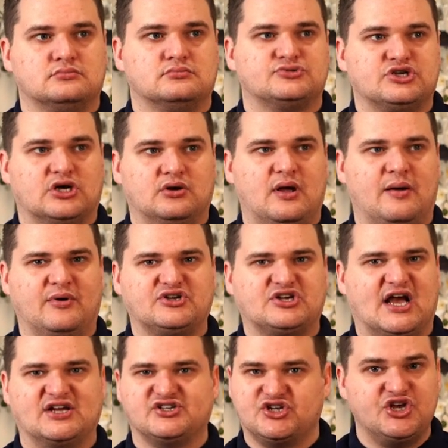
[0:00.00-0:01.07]
So in which
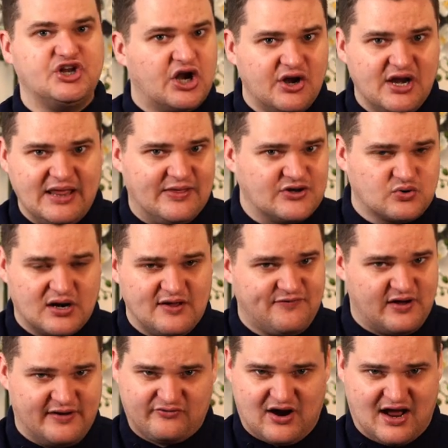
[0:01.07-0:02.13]
case, you don't need the
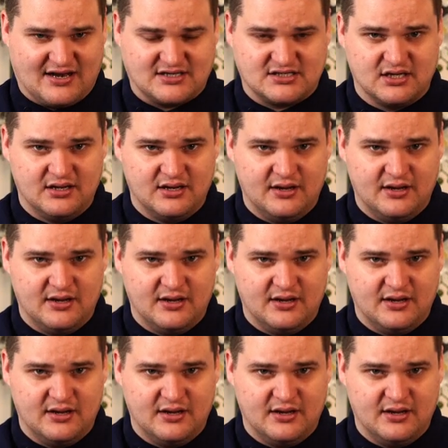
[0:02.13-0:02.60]
25 grand.